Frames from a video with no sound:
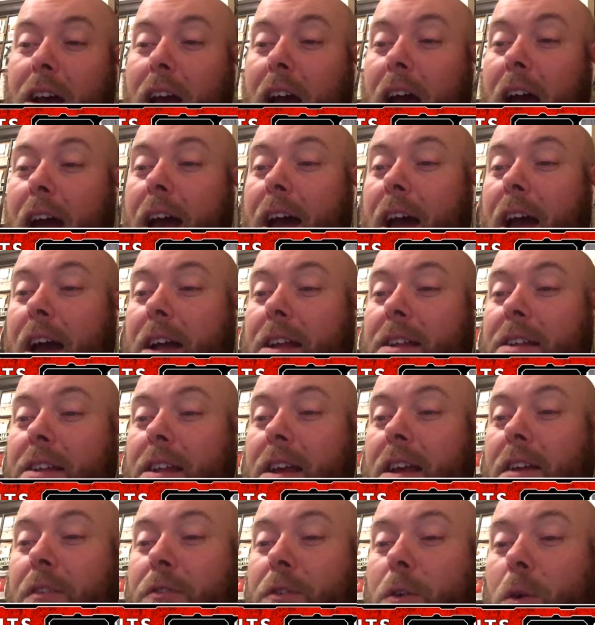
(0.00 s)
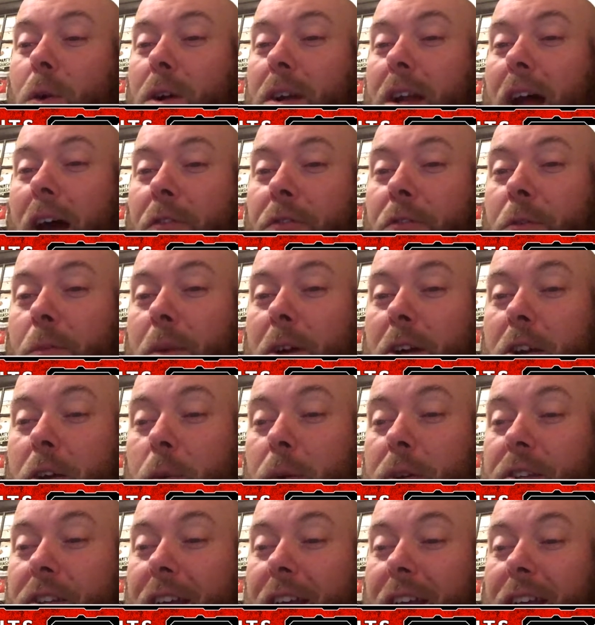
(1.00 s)
And if you are not familiar with
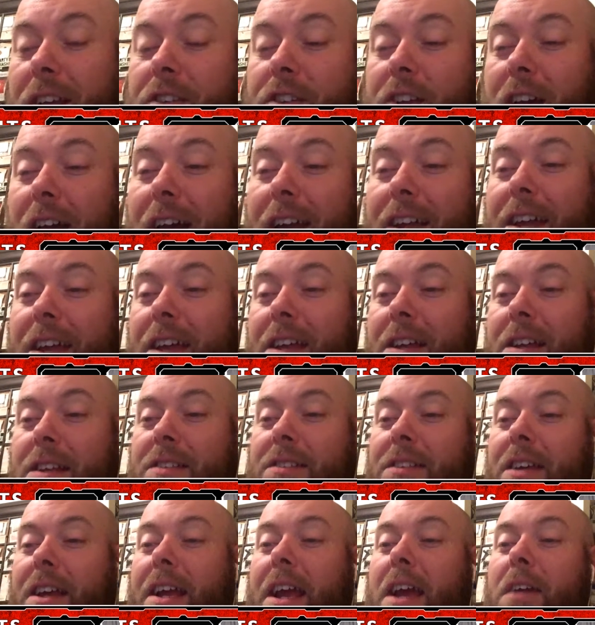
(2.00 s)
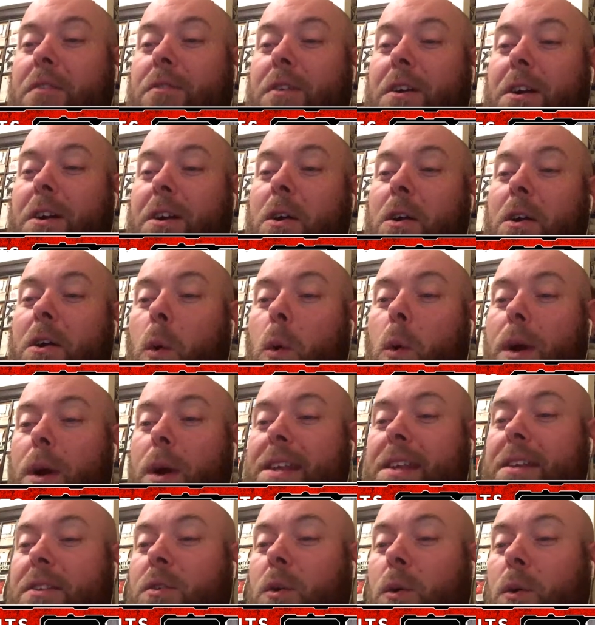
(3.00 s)
Shake Shack, it is like a very
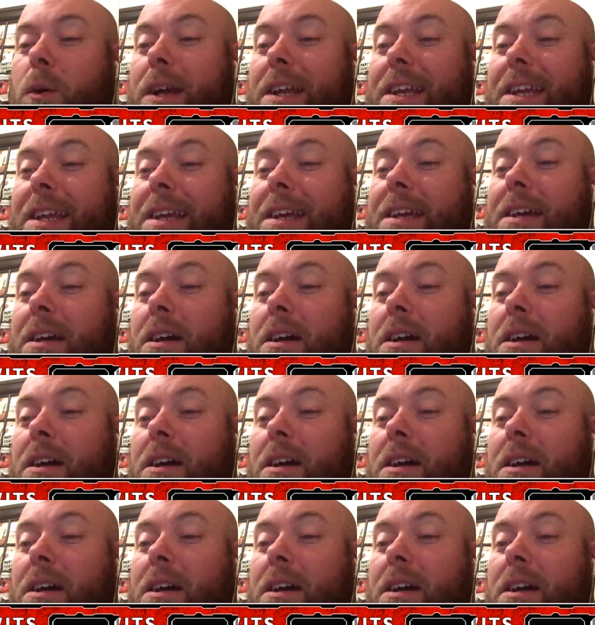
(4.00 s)
hoity-toity